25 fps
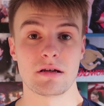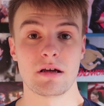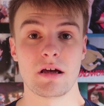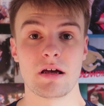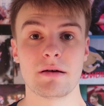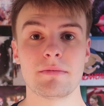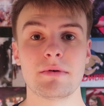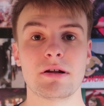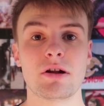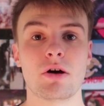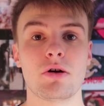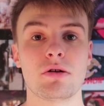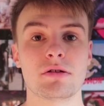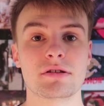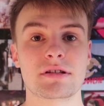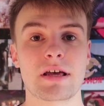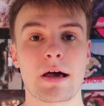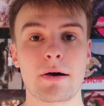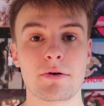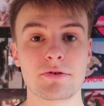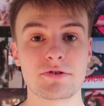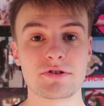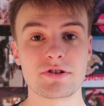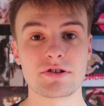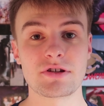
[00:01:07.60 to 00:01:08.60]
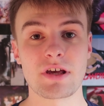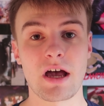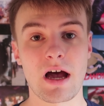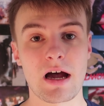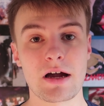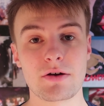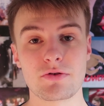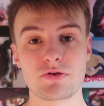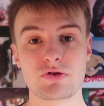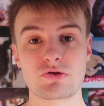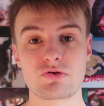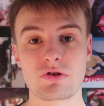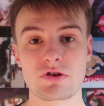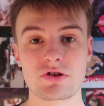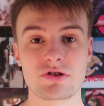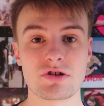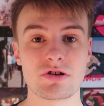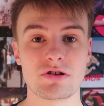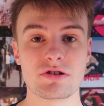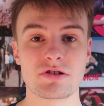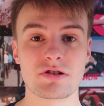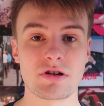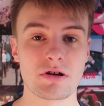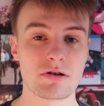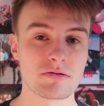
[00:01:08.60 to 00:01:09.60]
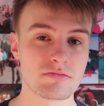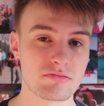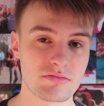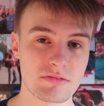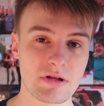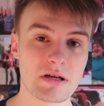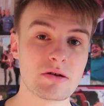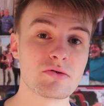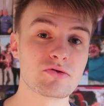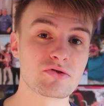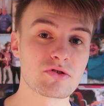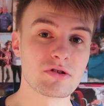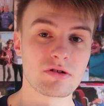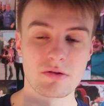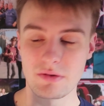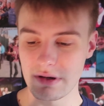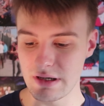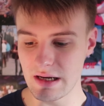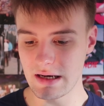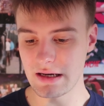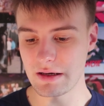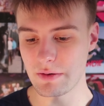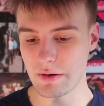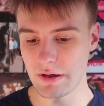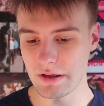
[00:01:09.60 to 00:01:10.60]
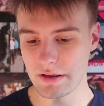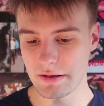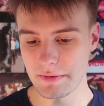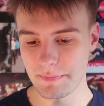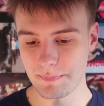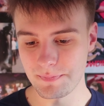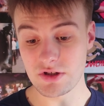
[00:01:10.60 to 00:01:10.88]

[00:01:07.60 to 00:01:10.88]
and Alton Towers' height restrictions, so it was going to win anyway.